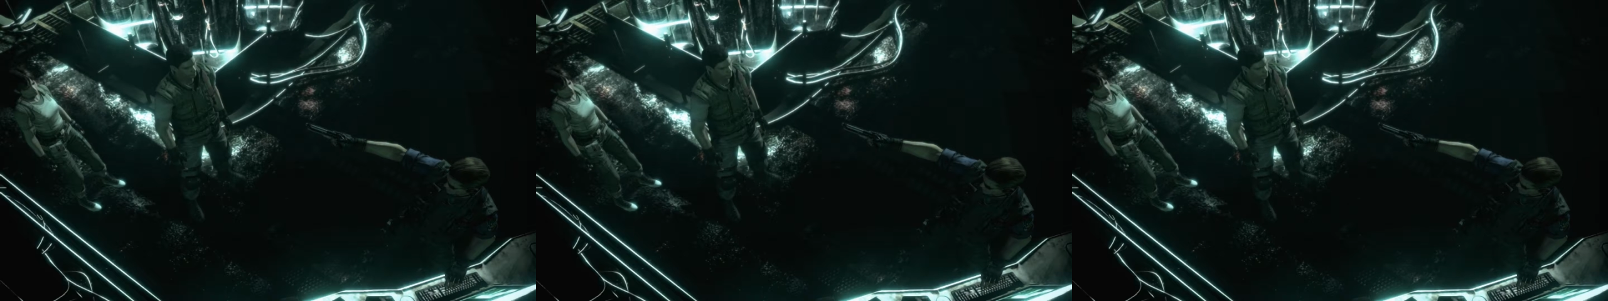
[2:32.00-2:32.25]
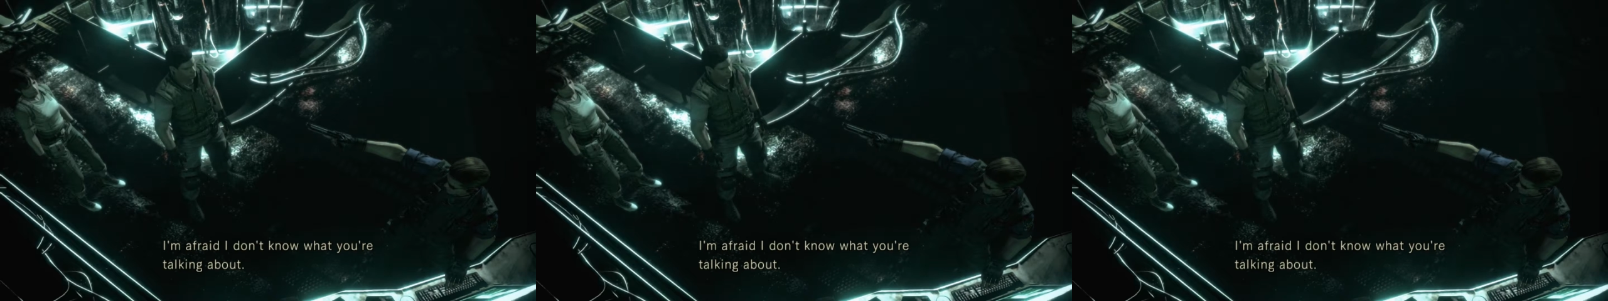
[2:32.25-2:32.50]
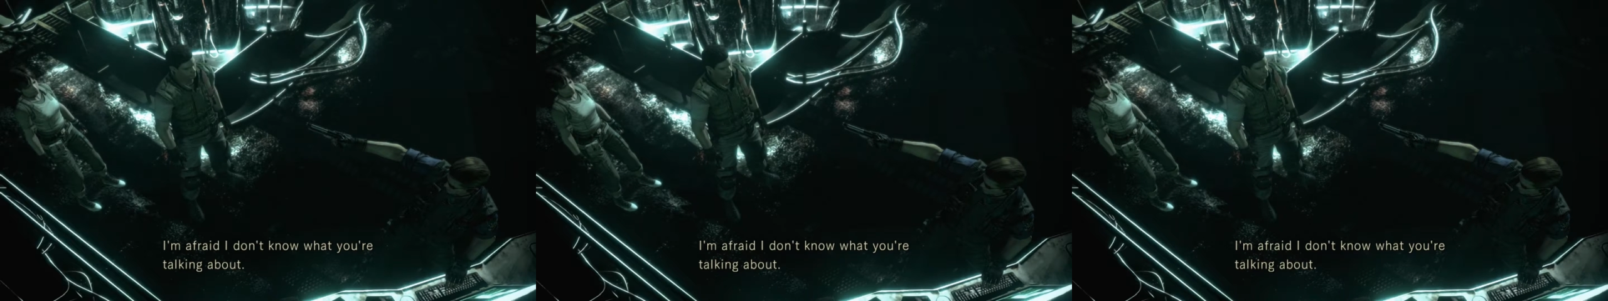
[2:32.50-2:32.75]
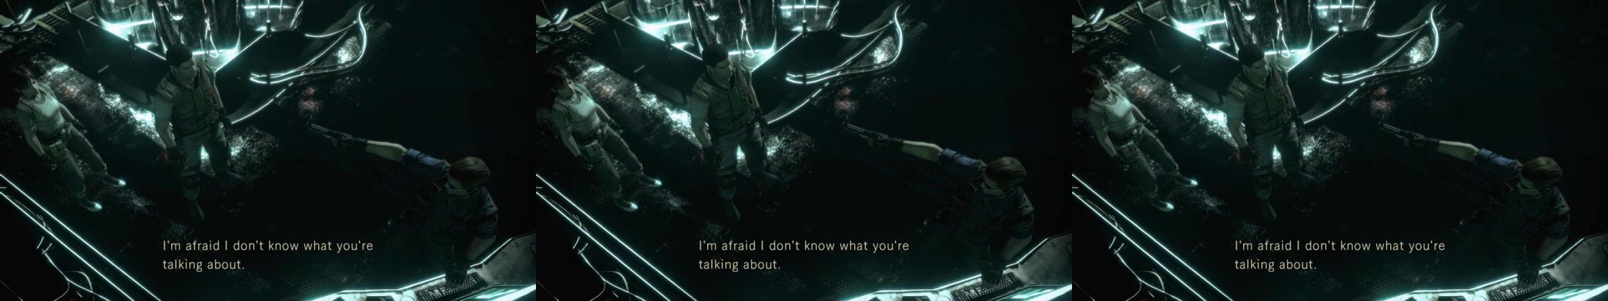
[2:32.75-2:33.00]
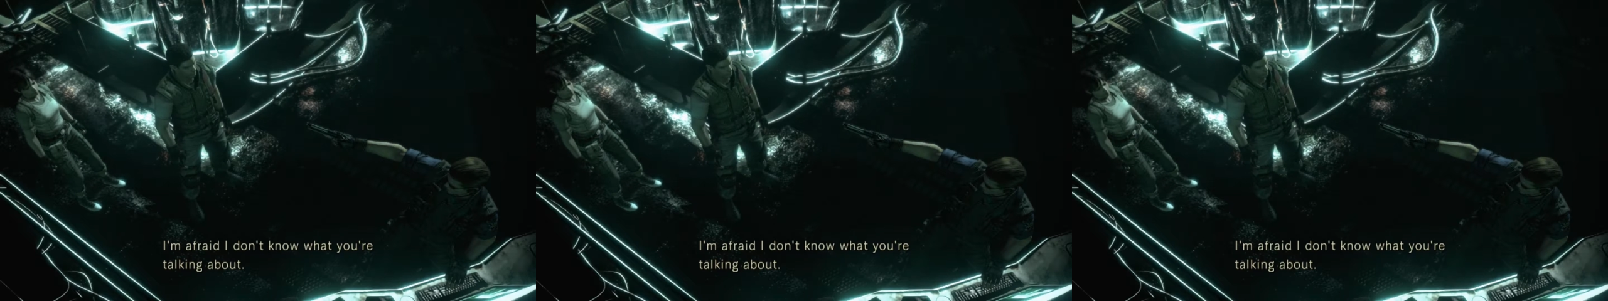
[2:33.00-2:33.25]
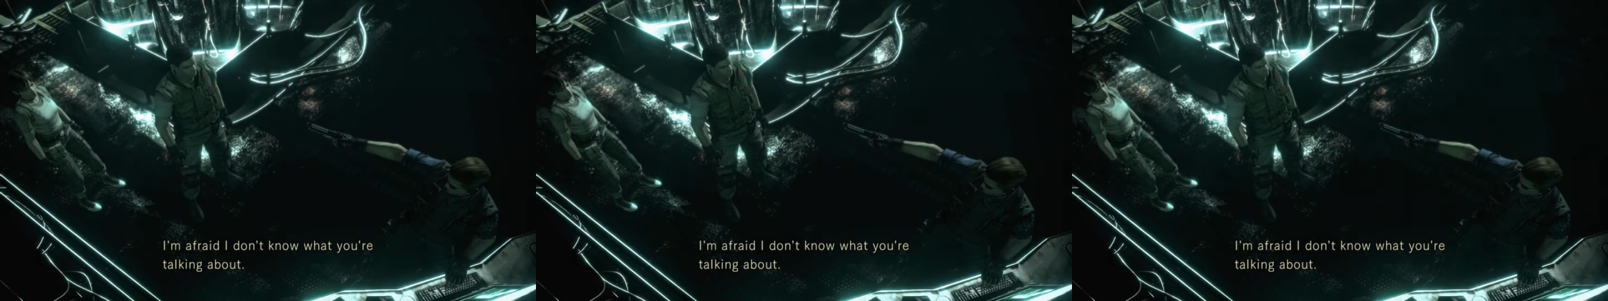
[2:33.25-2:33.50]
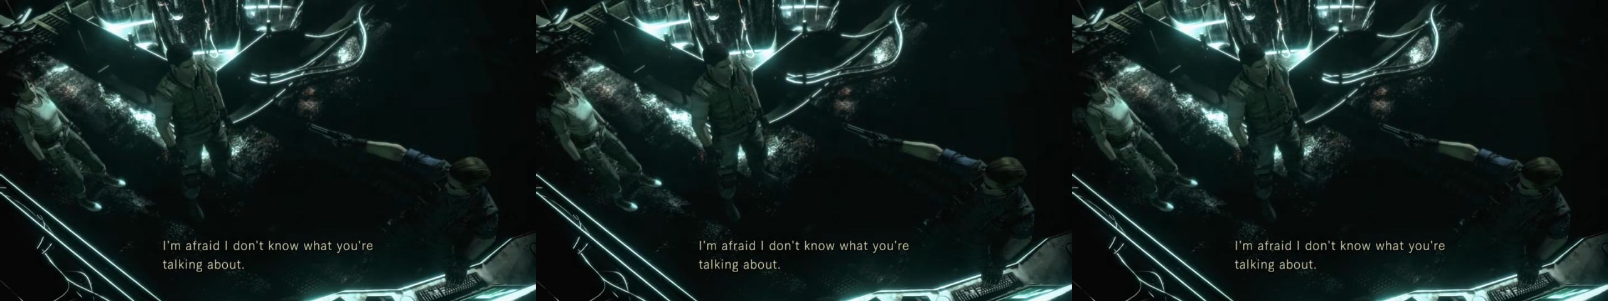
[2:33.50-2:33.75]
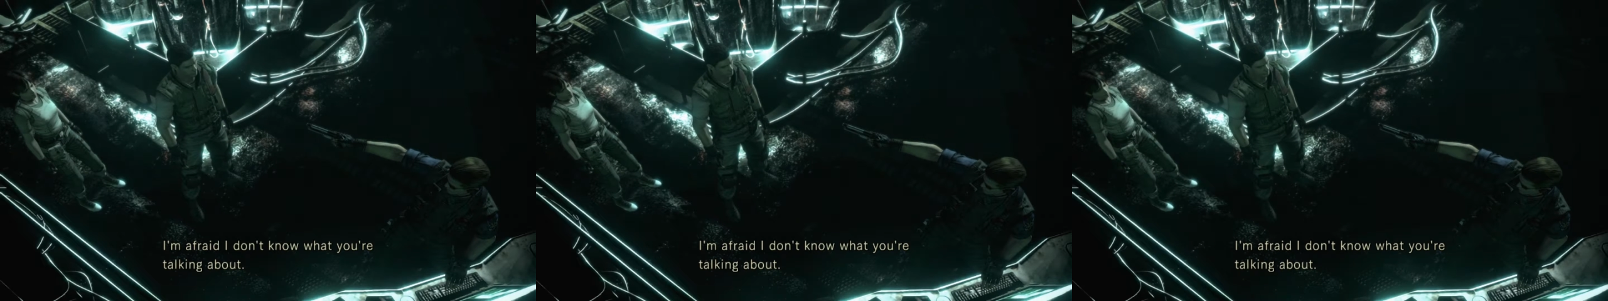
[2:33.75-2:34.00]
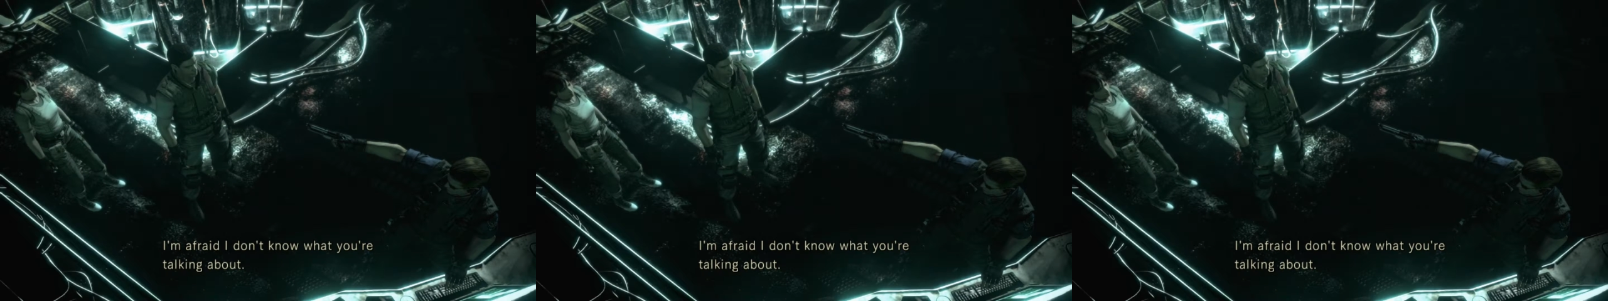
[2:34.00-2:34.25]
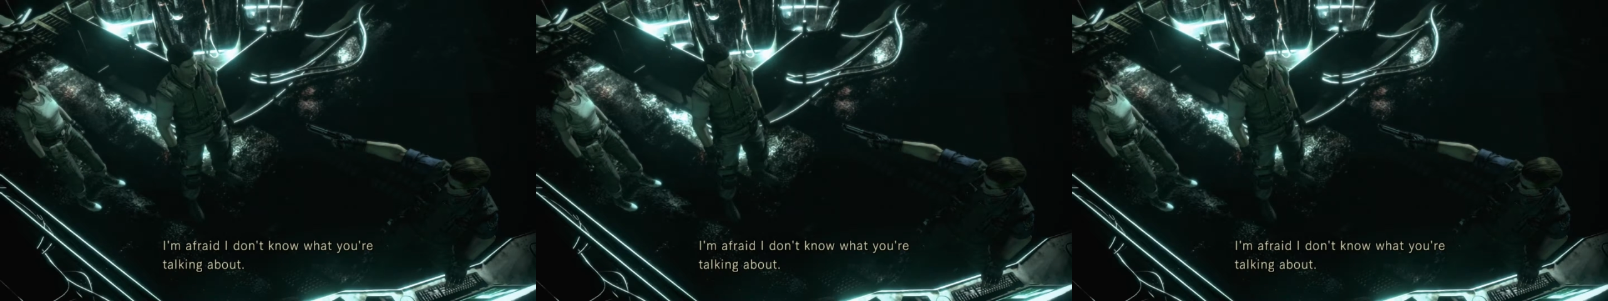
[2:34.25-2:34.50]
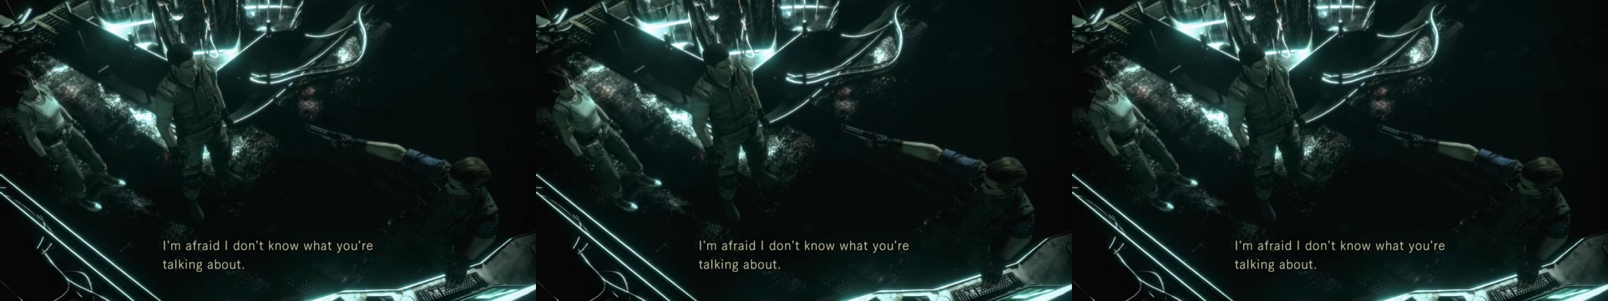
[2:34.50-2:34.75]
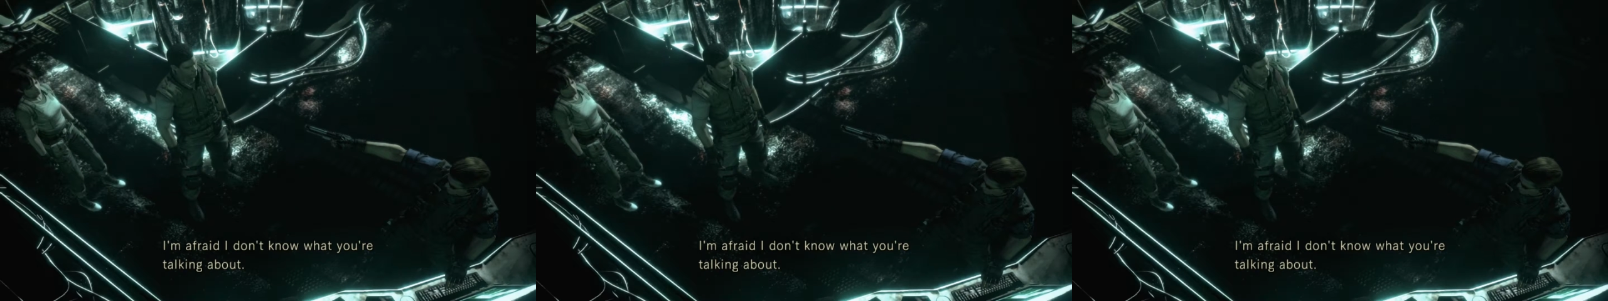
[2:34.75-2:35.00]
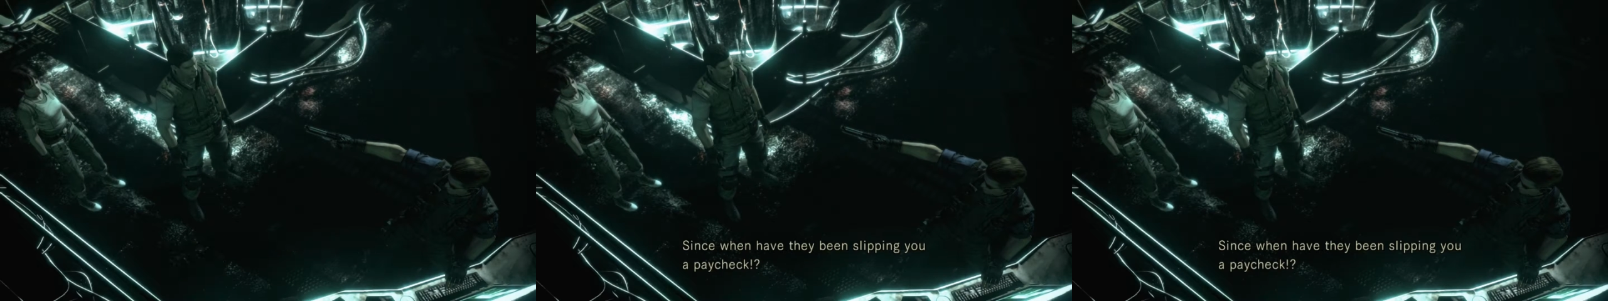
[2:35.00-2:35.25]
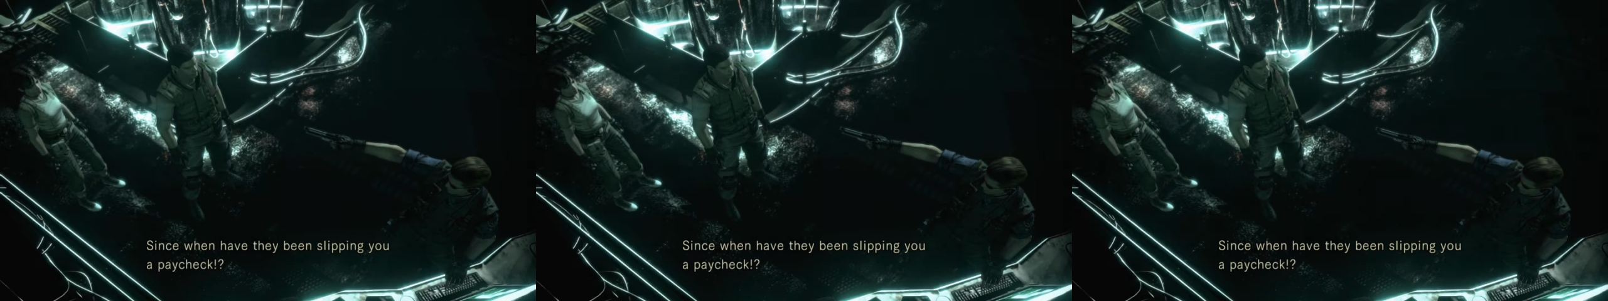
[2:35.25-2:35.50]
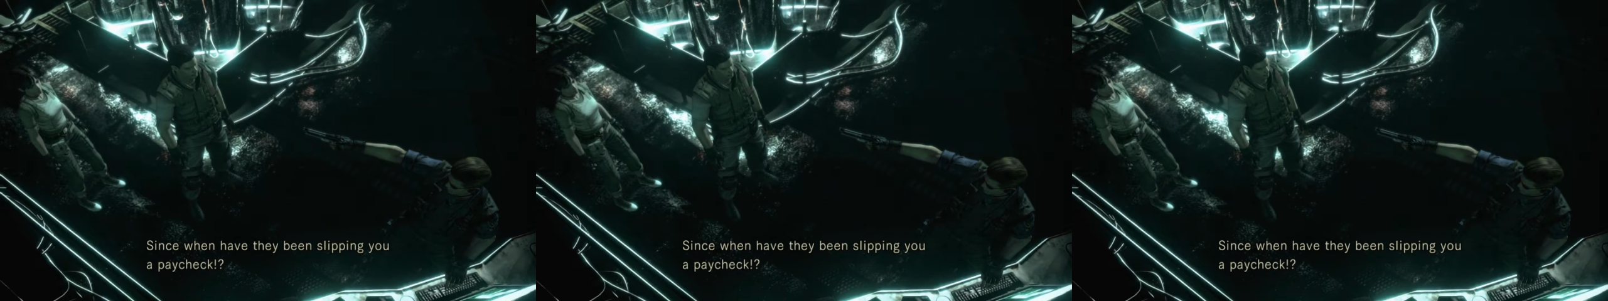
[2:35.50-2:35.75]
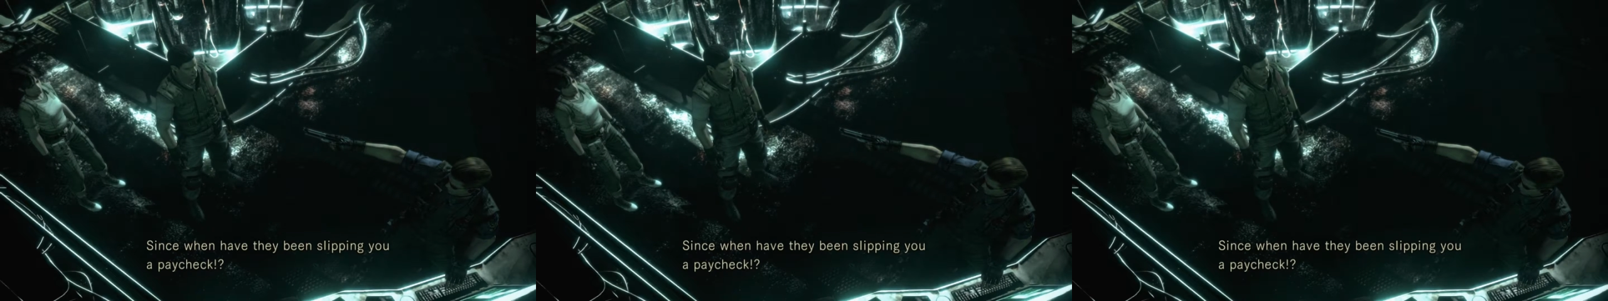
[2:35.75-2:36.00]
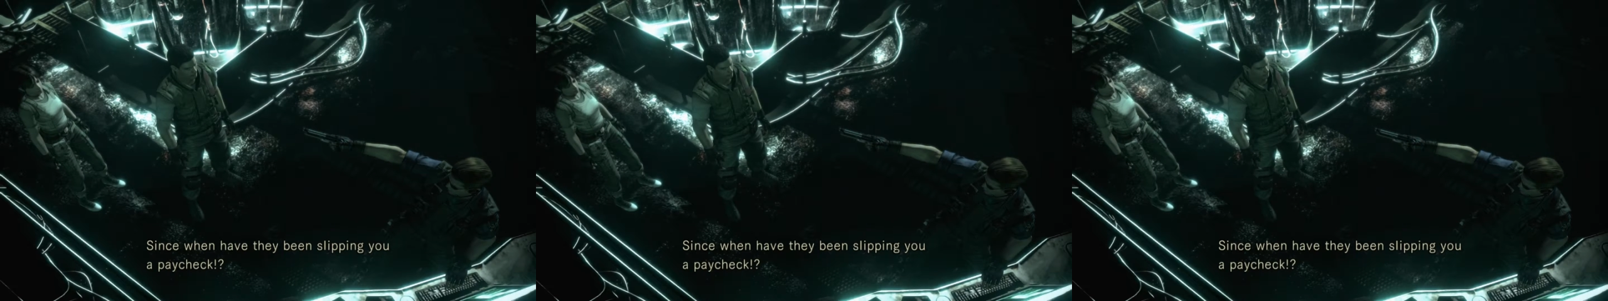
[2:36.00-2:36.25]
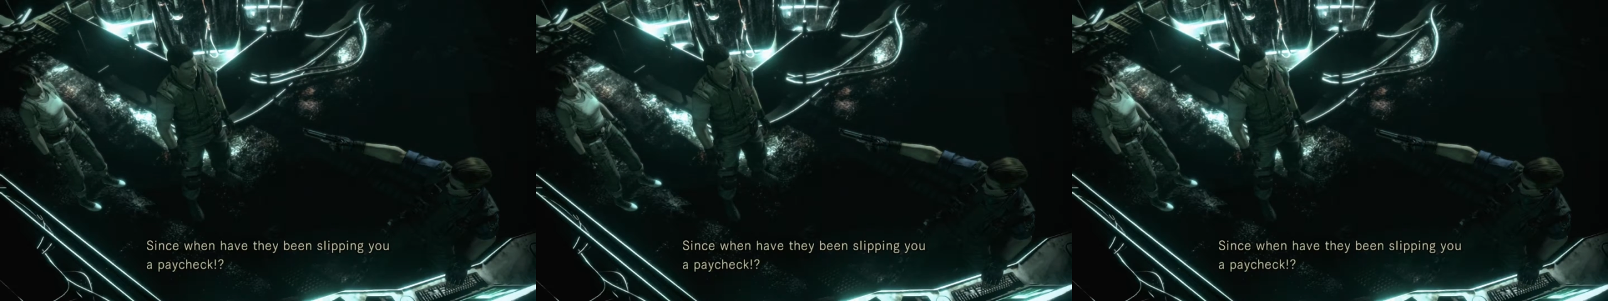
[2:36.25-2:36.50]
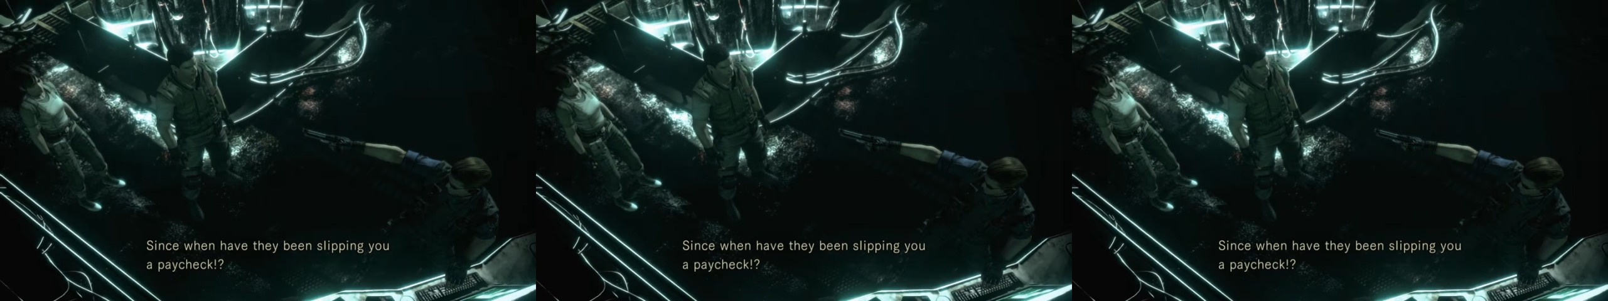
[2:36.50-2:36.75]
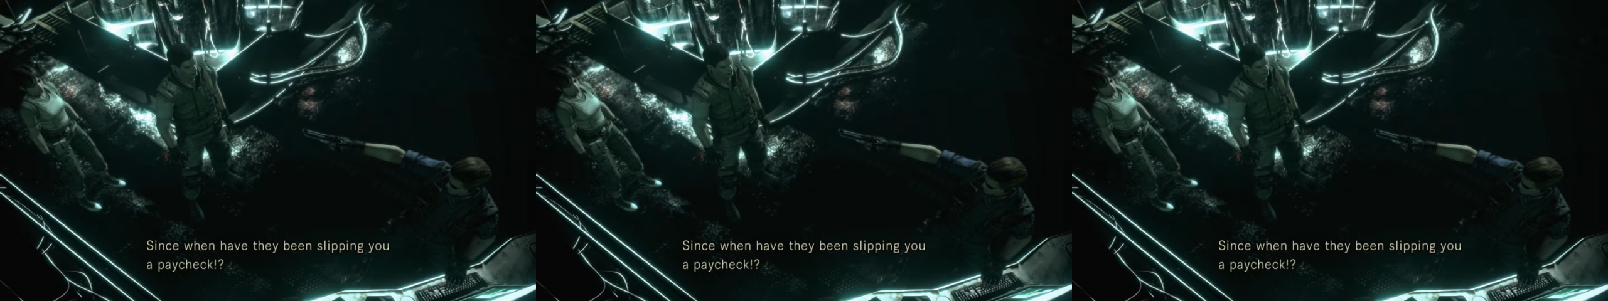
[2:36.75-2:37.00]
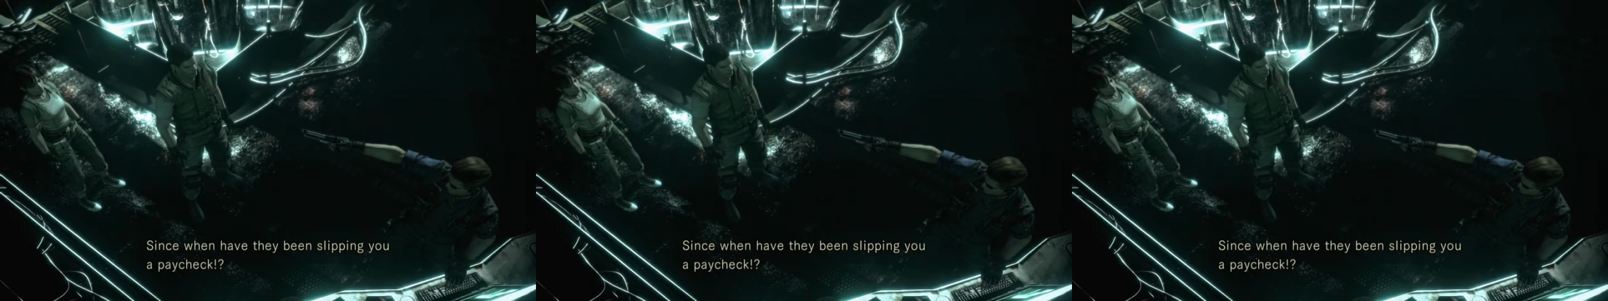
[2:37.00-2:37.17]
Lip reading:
[unreadable: no face in view]